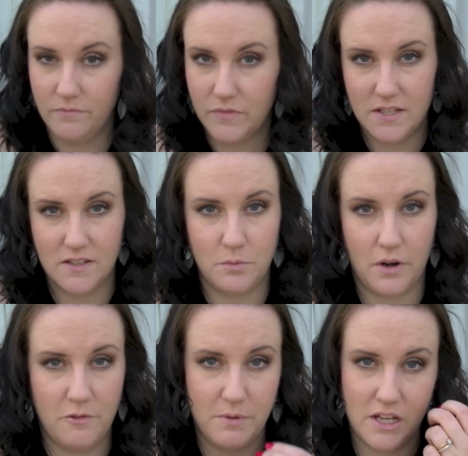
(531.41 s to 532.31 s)
This is what
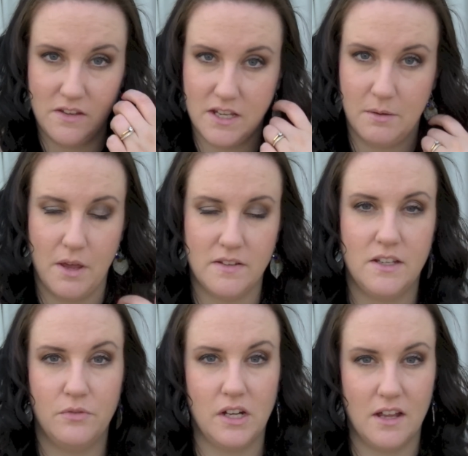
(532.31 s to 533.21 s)
I've been using
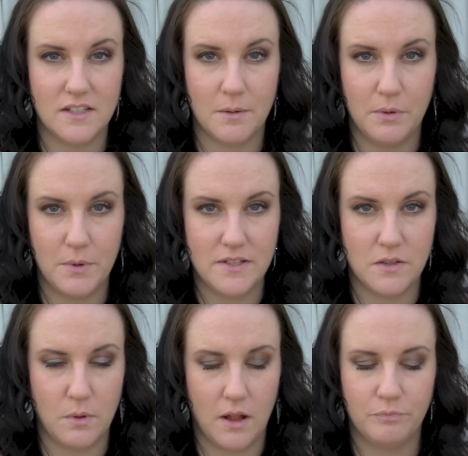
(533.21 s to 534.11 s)
mostly for the last couple of weeks
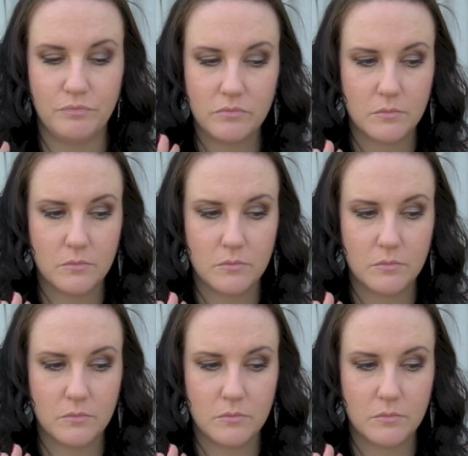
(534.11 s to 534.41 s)
as well.